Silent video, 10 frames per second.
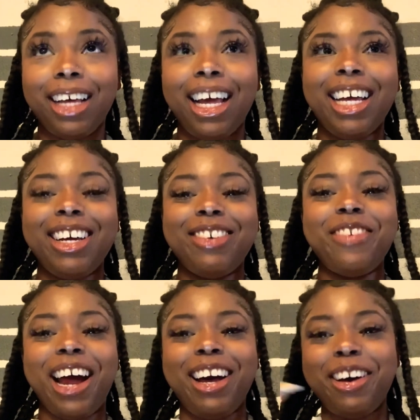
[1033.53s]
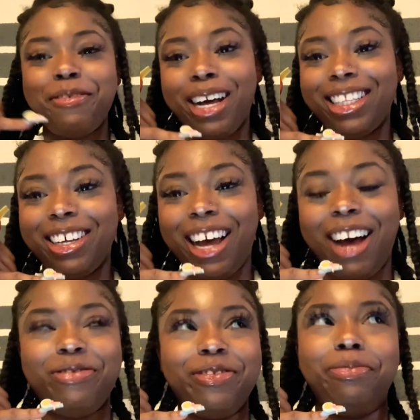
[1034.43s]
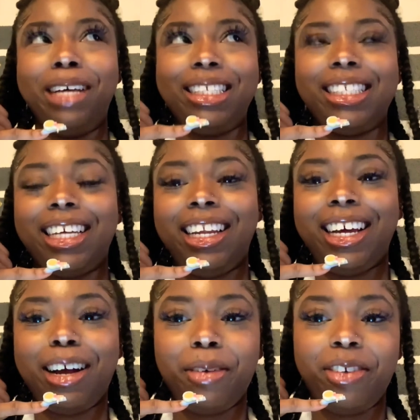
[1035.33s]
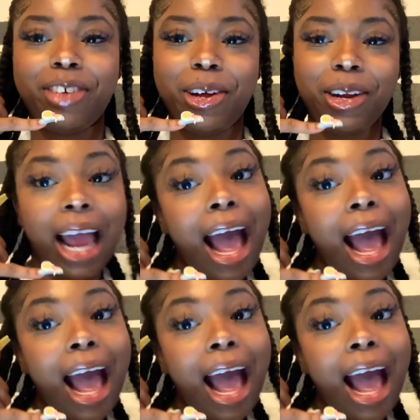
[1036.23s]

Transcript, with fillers: I'm about, to, I'm about to sound like I'm on the phone.